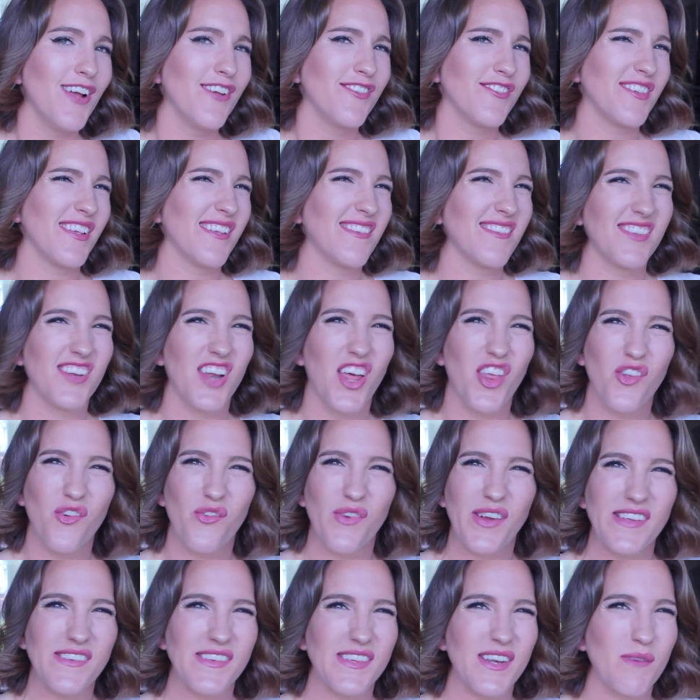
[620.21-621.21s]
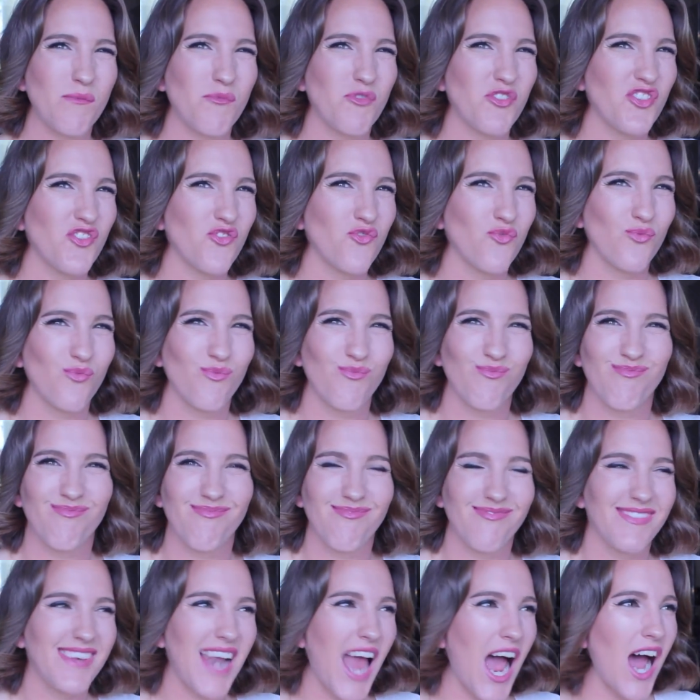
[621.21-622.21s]
So that's another reason I'm just
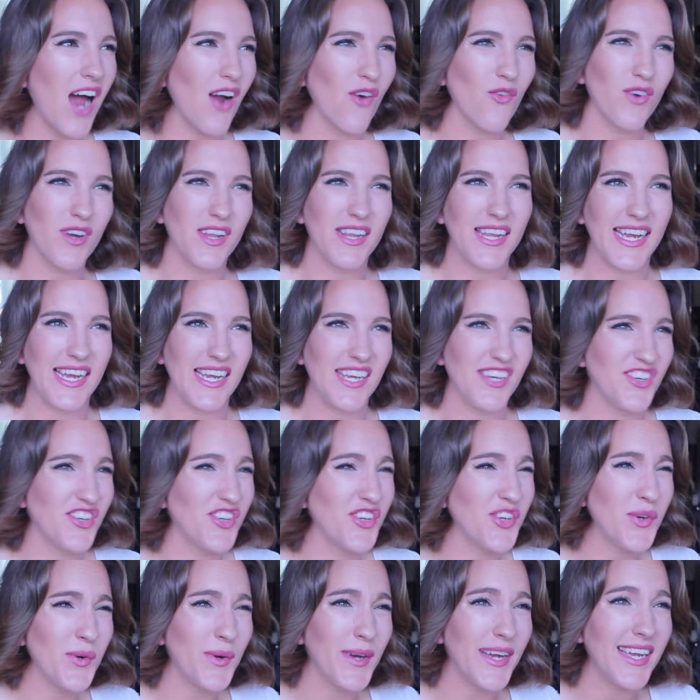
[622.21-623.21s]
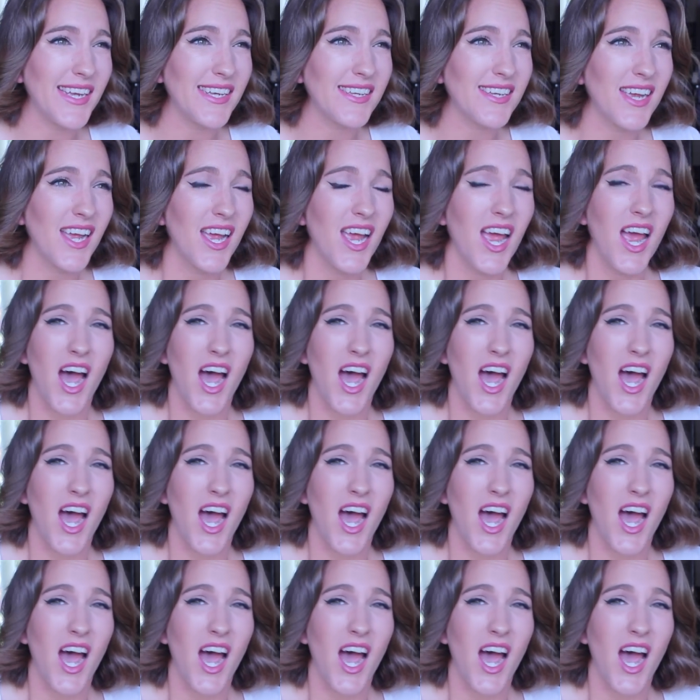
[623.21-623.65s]
not really into it.